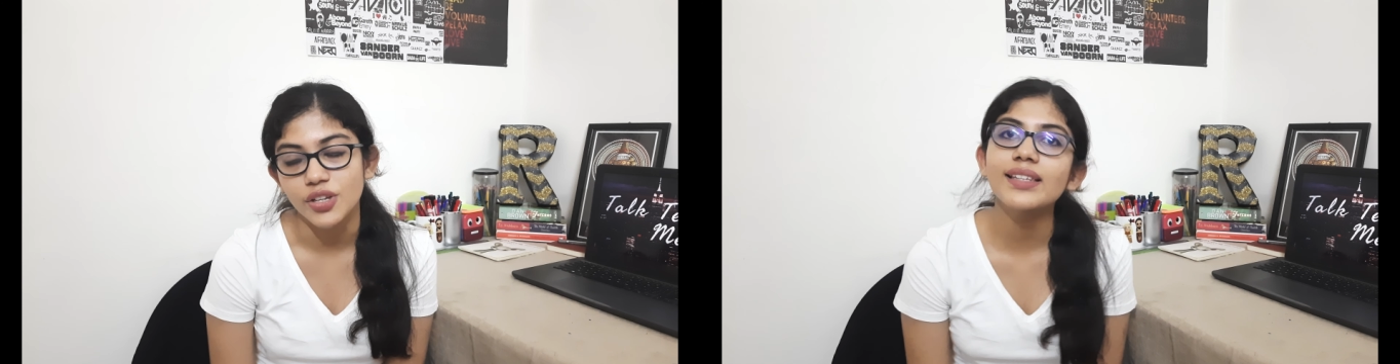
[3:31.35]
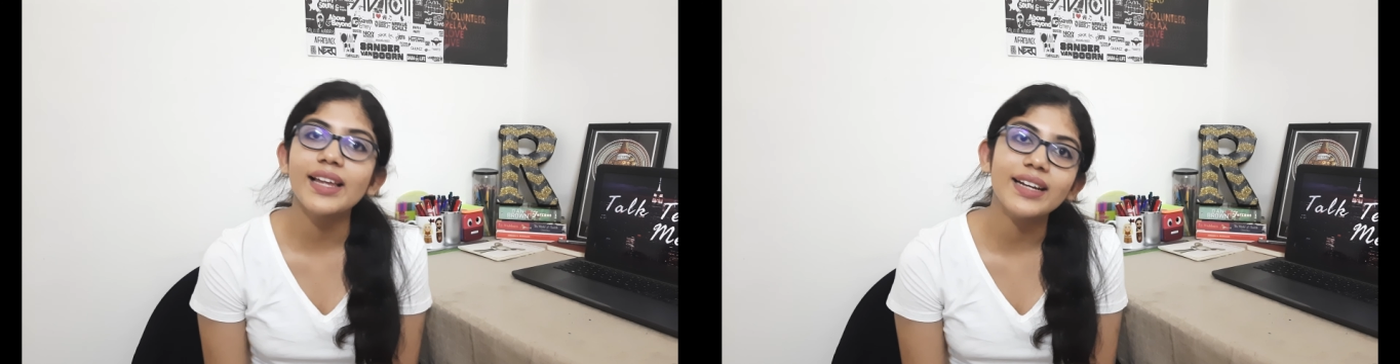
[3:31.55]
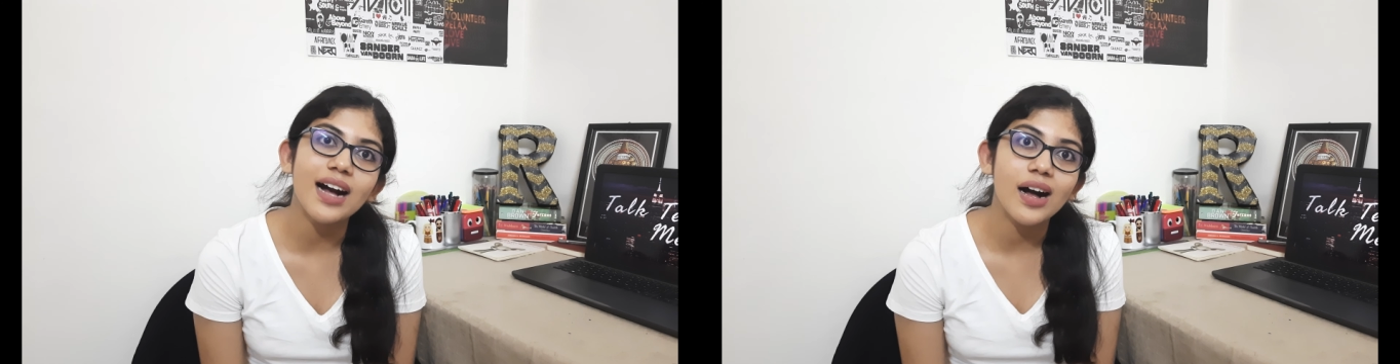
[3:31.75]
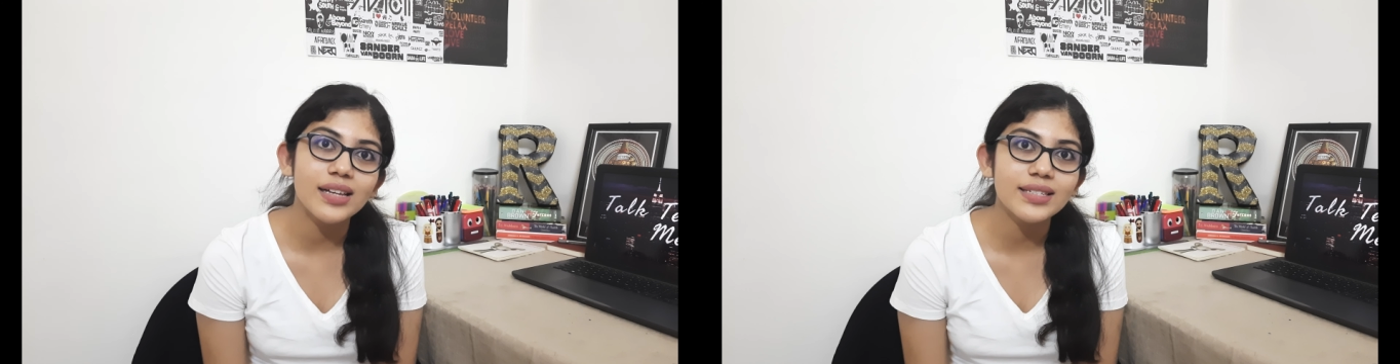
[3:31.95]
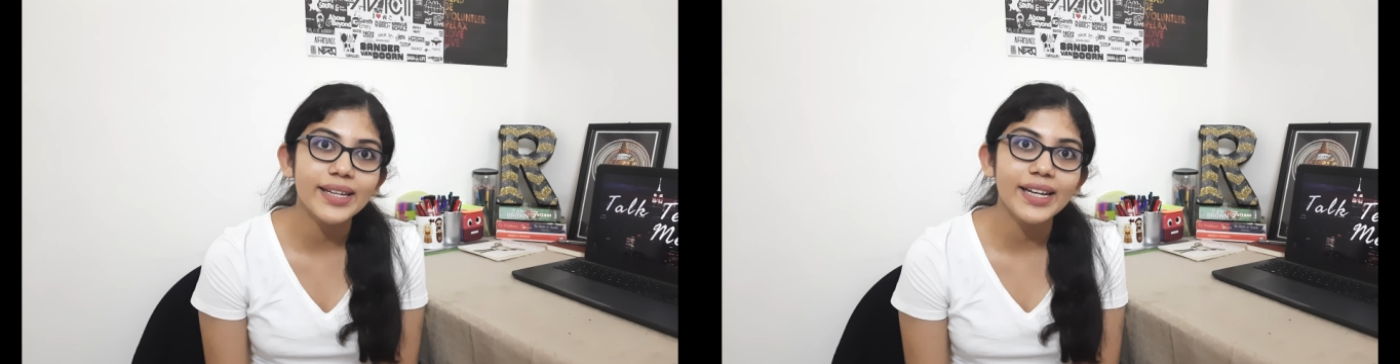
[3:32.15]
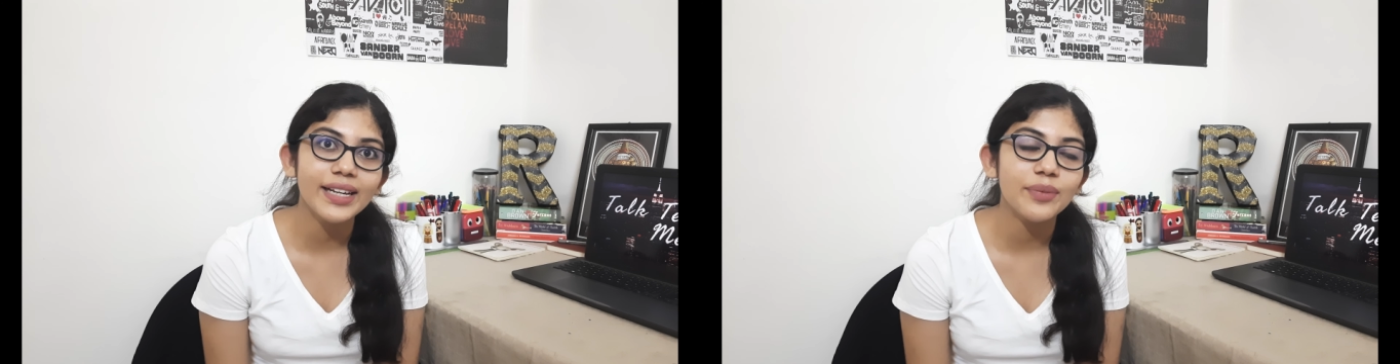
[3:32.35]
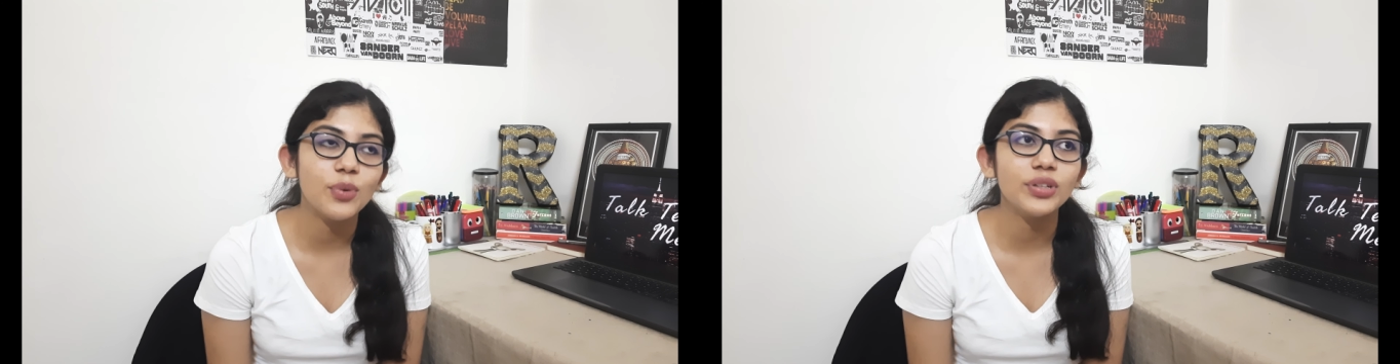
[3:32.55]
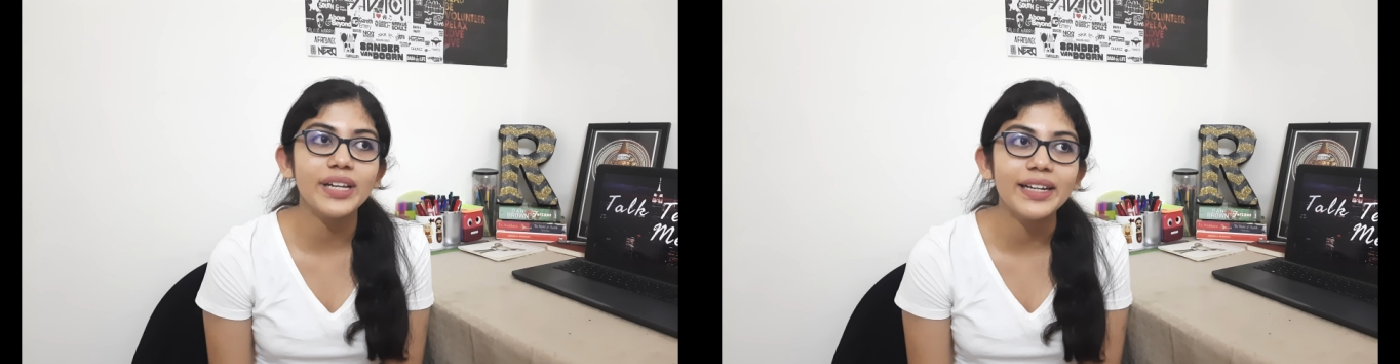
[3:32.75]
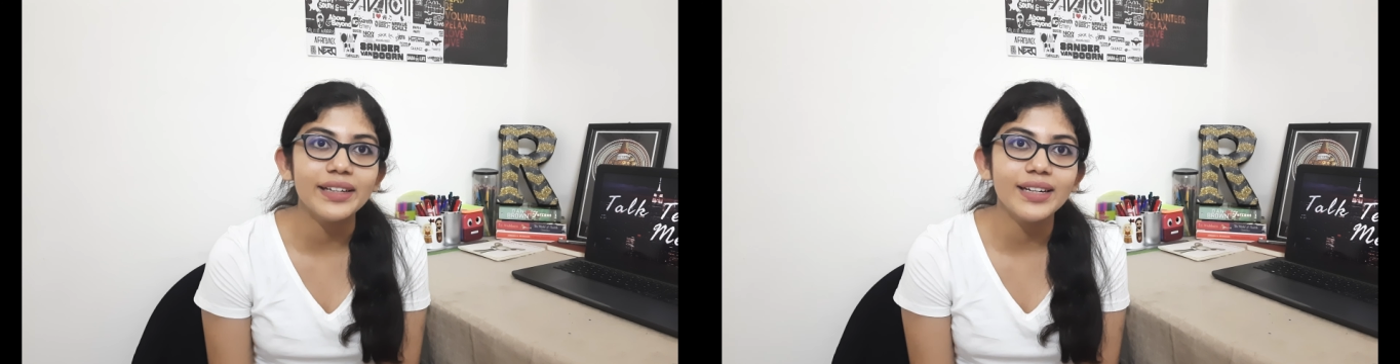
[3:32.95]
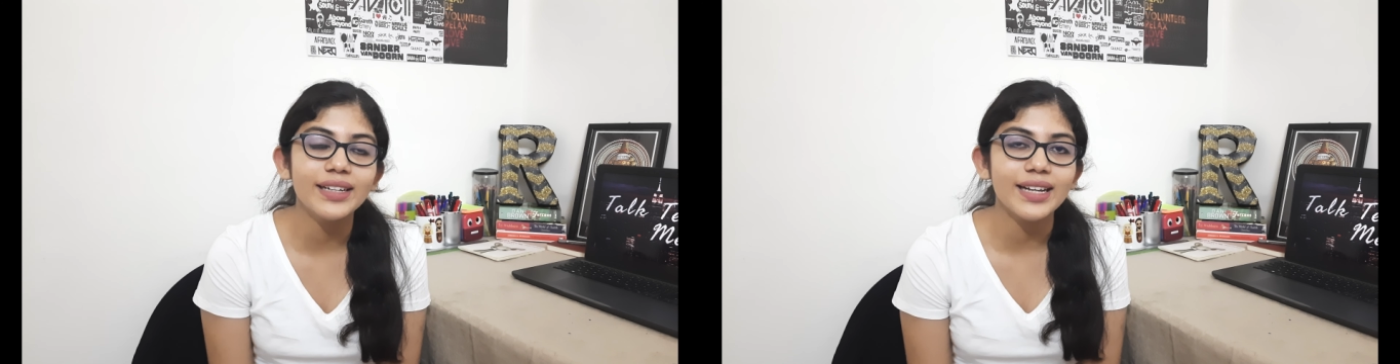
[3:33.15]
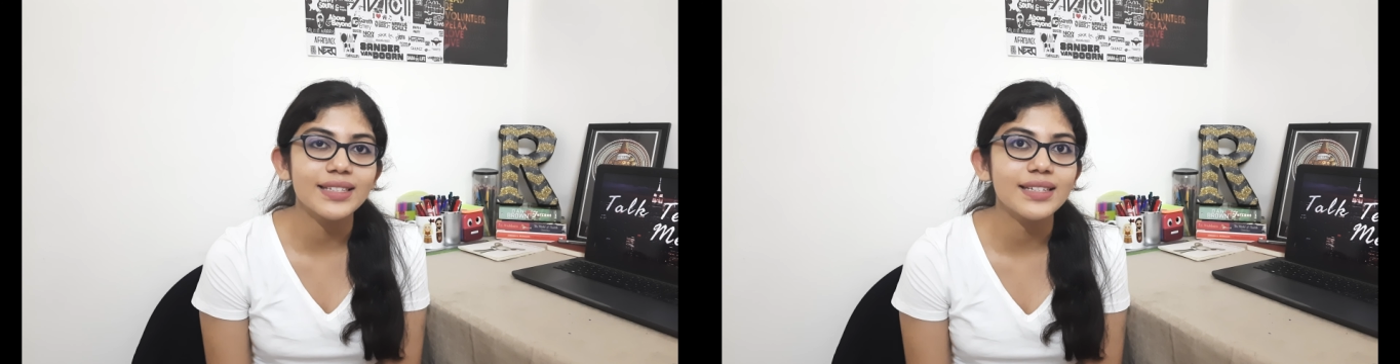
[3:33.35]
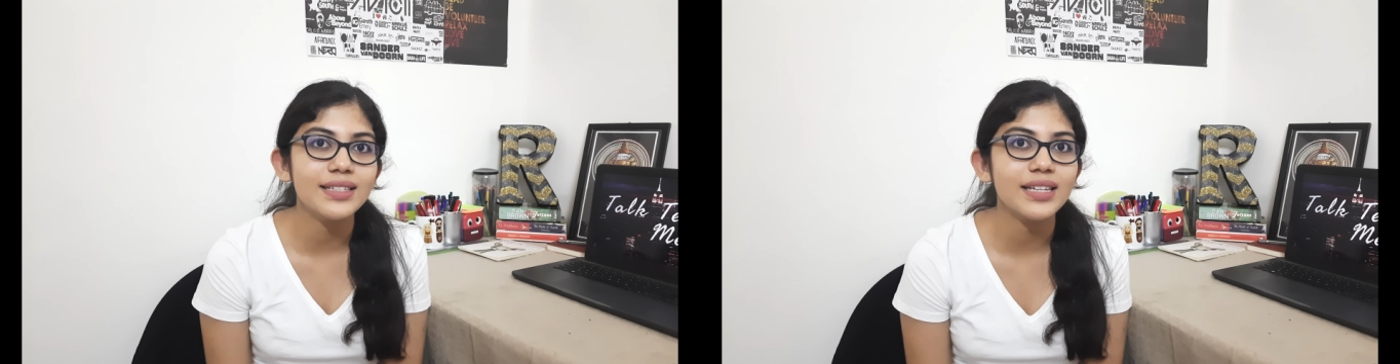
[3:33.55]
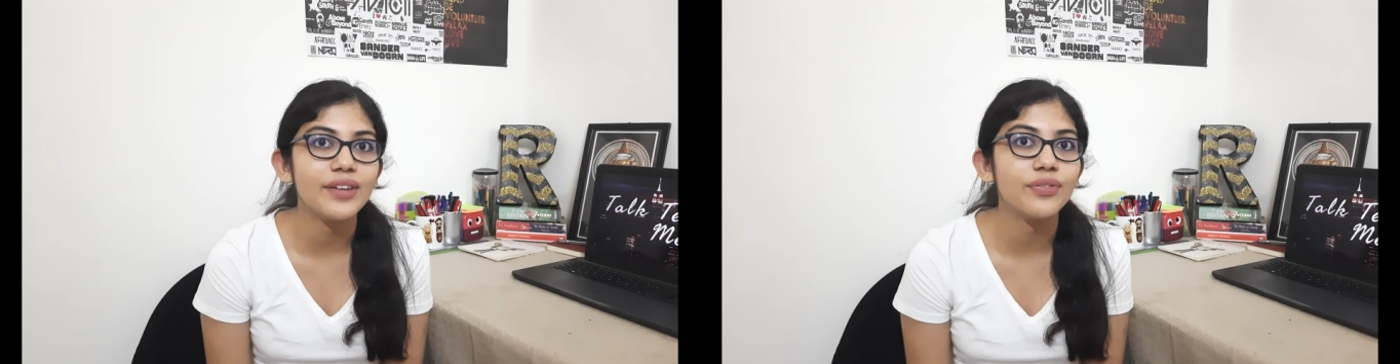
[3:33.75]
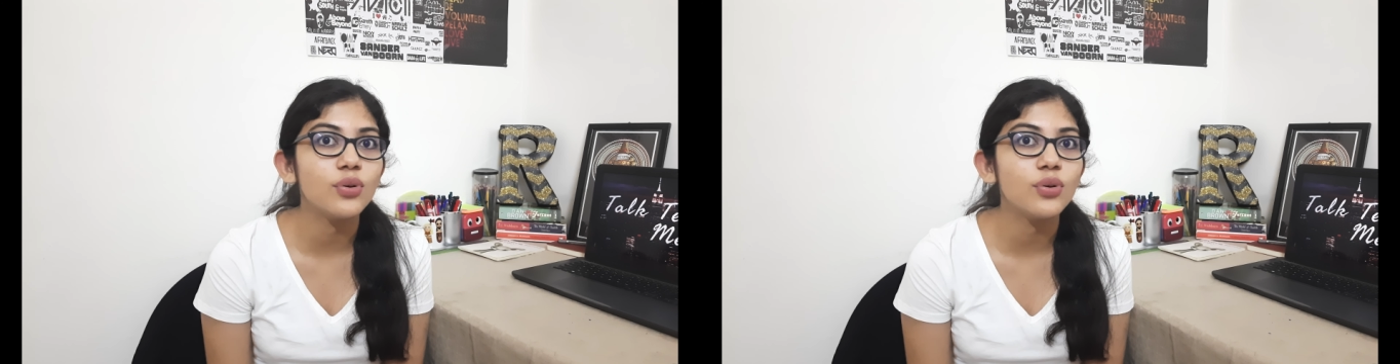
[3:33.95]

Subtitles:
It's like asking, would the internet exist if